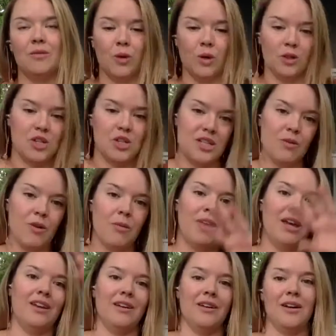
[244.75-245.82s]
World Changing
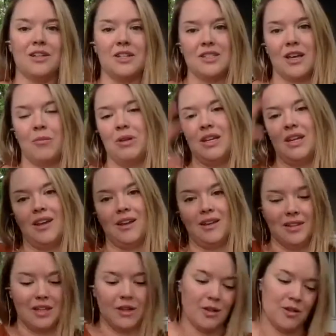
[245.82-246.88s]
Women and Conscious Company and
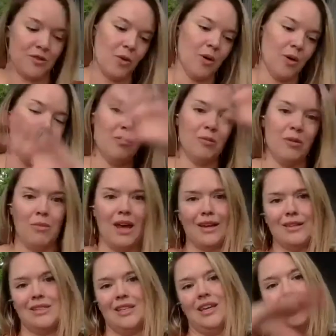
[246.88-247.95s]
Leaders Forum and
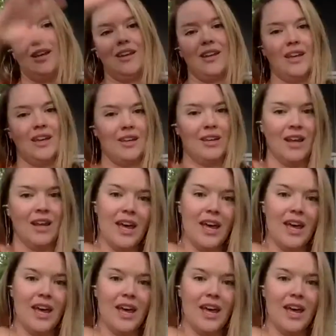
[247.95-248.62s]
magazine and